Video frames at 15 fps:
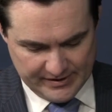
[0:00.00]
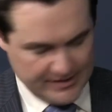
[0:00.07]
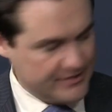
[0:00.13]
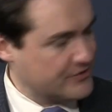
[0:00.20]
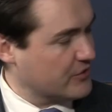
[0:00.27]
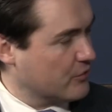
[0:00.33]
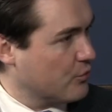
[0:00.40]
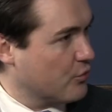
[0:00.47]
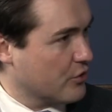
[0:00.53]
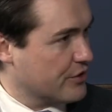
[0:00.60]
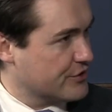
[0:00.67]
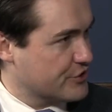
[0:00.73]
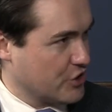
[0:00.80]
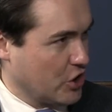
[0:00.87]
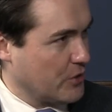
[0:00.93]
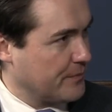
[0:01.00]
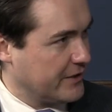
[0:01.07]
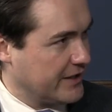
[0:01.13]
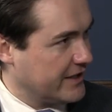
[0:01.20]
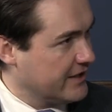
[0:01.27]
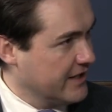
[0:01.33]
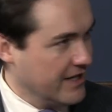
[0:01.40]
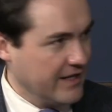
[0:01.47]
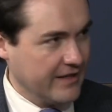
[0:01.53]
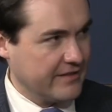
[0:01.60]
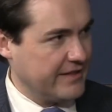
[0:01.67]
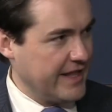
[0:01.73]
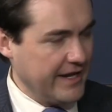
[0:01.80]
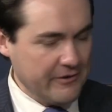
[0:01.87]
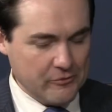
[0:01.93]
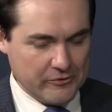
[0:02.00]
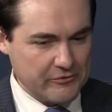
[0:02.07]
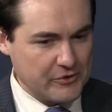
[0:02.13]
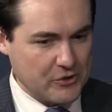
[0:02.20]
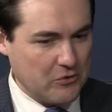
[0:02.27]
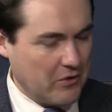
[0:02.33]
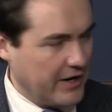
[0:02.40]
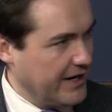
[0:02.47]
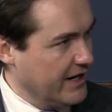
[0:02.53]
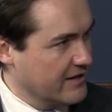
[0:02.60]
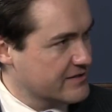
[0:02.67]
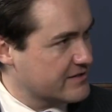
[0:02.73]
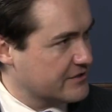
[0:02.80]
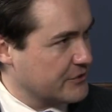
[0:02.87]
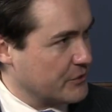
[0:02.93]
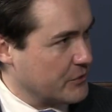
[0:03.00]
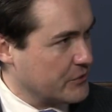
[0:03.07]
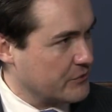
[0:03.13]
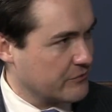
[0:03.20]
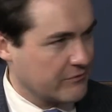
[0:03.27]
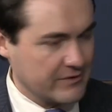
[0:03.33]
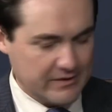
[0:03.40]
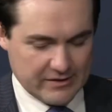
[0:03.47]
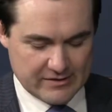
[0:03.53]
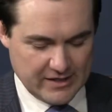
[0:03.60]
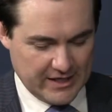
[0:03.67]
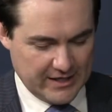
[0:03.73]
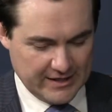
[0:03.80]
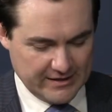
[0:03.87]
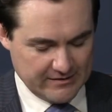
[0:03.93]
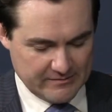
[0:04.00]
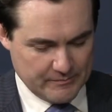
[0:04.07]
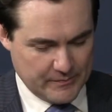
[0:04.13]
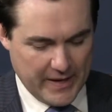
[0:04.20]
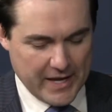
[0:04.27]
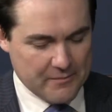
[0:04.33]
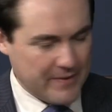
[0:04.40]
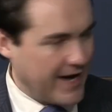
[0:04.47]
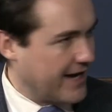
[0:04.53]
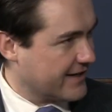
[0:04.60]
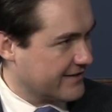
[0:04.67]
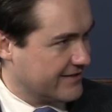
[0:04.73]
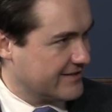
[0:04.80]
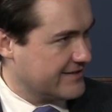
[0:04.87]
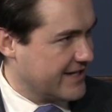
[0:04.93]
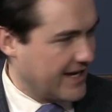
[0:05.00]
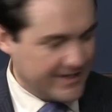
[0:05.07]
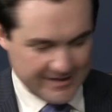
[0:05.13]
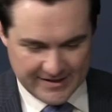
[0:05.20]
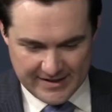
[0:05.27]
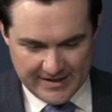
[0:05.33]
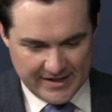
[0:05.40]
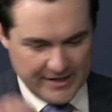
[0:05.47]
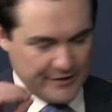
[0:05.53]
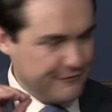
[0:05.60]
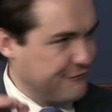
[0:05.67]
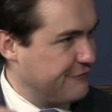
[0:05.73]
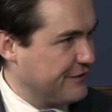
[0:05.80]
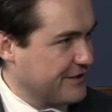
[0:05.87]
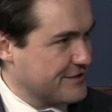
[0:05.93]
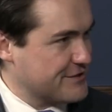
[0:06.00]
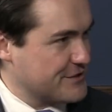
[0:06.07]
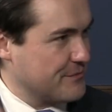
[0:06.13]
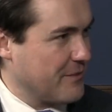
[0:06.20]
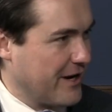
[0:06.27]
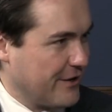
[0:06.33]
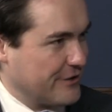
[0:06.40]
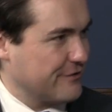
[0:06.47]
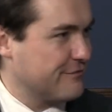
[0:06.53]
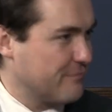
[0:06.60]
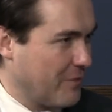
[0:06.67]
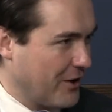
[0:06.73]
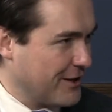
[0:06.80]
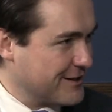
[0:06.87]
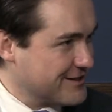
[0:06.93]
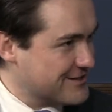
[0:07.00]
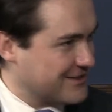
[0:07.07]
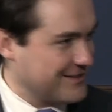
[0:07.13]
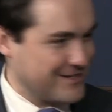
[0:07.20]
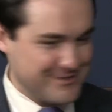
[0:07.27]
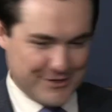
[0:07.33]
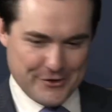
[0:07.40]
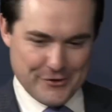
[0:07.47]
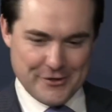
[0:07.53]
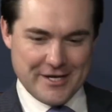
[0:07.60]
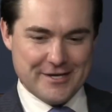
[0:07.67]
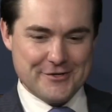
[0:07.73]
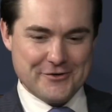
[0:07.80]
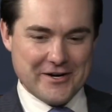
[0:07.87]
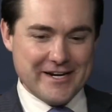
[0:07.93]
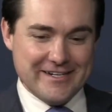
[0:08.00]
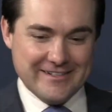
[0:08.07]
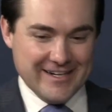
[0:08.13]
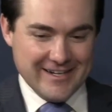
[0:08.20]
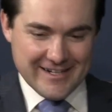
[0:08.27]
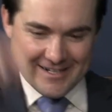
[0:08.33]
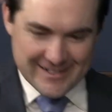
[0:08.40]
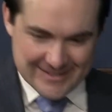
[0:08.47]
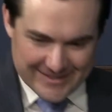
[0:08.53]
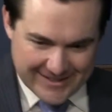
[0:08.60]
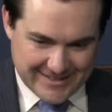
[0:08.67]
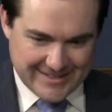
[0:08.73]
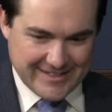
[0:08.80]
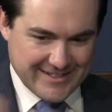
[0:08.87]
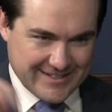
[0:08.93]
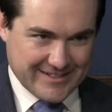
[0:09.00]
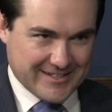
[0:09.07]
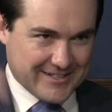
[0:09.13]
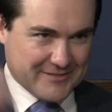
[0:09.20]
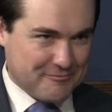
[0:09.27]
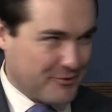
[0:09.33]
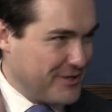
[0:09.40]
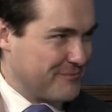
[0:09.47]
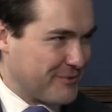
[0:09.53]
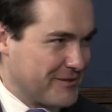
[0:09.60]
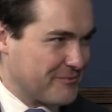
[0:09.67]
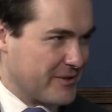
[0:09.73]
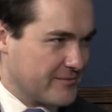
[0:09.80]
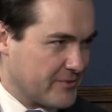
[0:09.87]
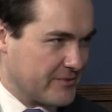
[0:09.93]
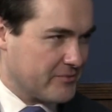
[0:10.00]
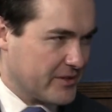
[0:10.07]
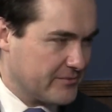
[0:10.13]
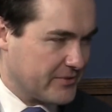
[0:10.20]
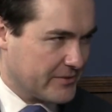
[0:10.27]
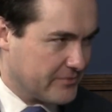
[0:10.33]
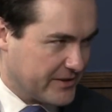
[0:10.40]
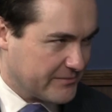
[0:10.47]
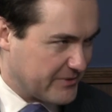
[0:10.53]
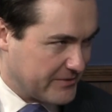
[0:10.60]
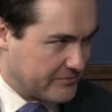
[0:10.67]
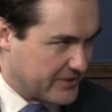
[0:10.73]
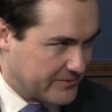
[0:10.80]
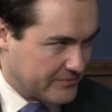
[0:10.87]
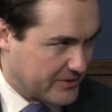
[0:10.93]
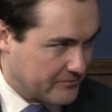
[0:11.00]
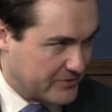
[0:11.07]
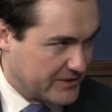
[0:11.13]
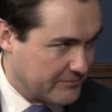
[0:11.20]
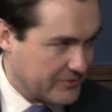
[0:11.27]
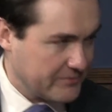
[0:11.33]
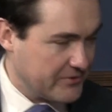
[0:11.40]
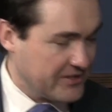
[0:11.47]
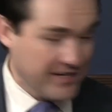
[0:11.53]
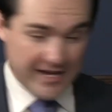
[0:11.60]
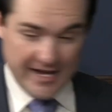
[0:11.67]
interwar Germany. They were required to re uh, pay back the debt in a fixed amount of marks, and they said, okay, great. Print, print, print, print, print, print, print, print, print, print, print, print, print.